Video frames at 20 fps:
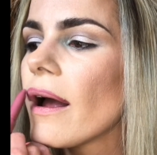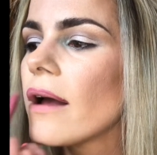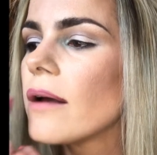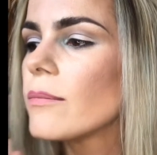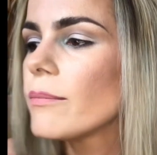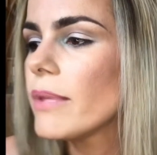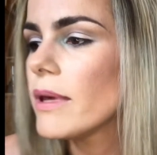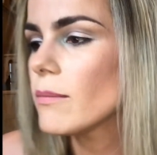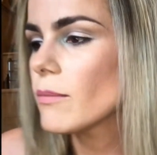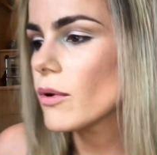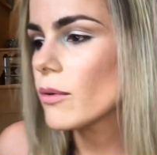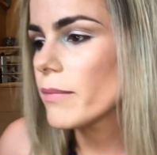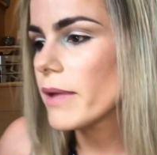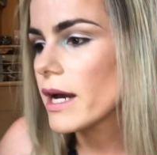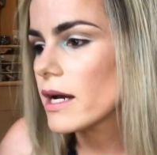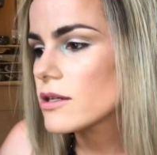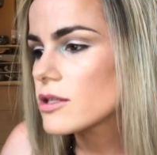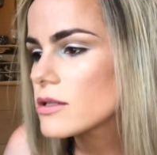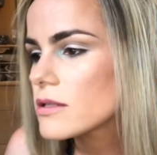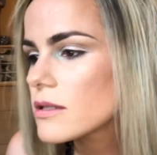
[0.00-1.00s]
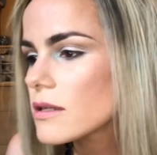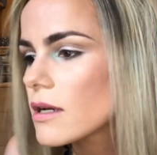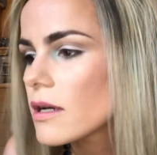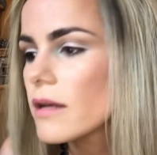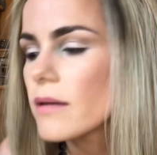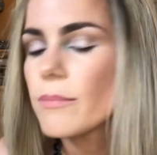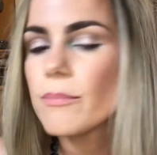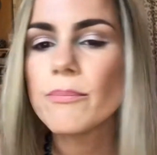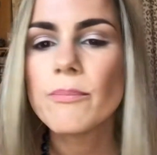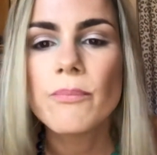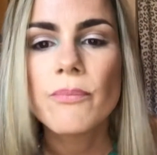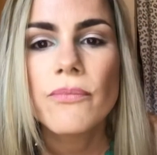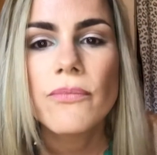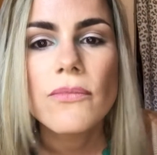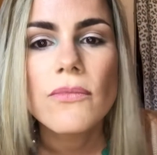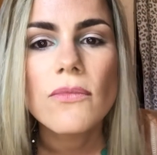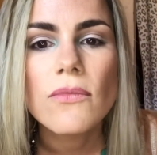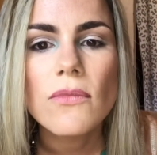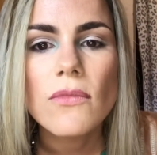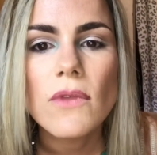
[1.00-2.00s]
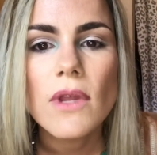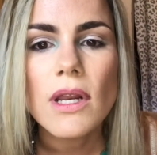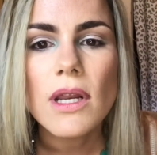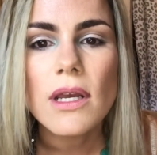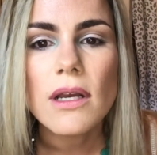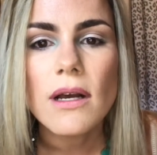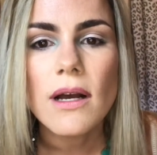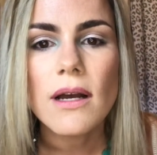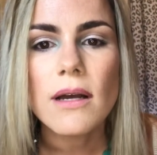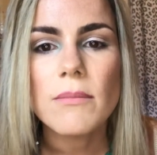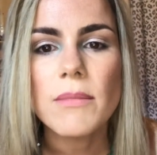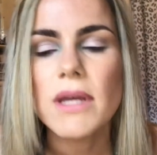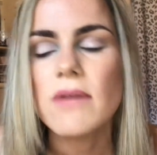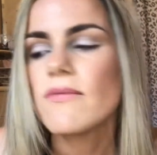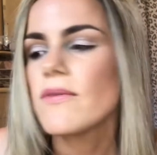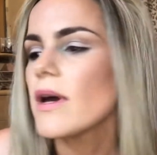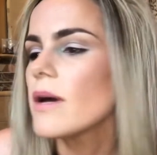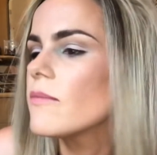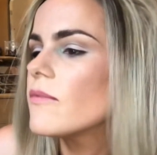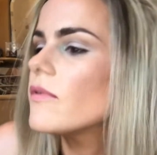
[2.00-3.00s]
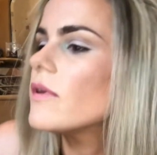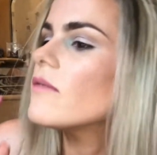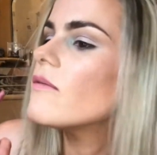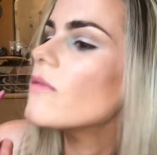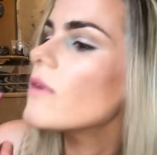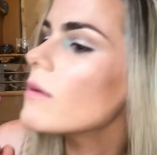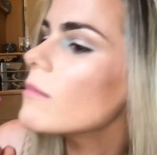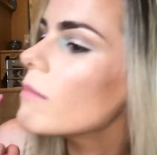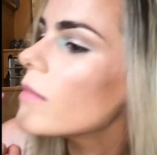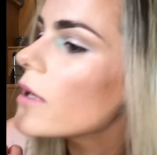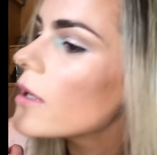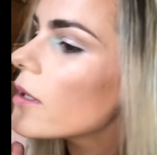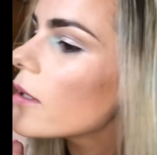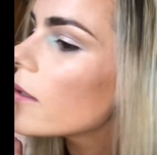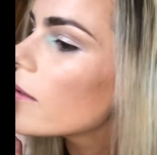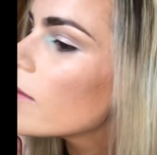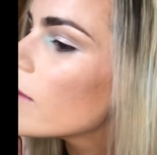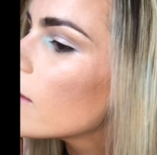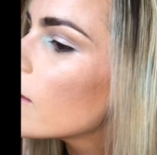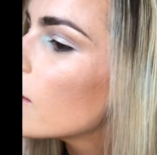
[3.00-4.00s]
pimple patches on that I got in my FabFitFun box